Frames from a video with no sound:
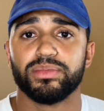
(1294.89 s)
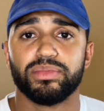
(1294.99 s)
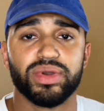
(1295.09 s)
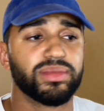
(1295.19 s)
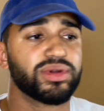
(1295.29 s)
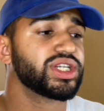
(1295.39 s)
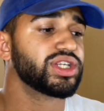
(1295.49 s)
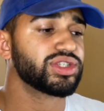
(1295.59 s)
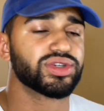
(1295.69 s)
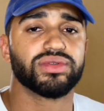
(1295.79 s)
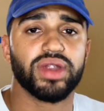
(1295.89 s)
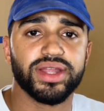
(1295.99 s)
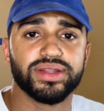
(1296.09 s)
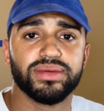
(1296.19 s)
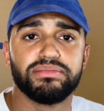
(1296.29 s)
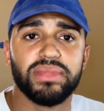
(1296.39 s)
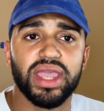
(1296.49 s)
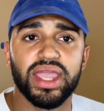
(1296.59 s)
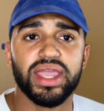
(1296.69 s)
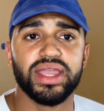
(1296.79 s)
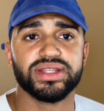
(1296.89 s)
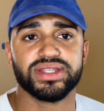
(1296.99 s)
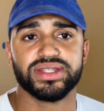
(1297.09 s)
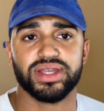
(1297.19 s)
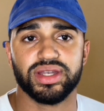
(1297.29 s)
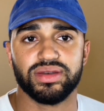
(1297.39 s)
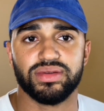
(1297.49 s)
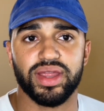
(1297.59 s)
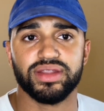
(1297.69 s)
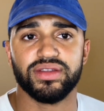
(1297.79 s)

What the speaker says: primogeniture, right? The main son, right?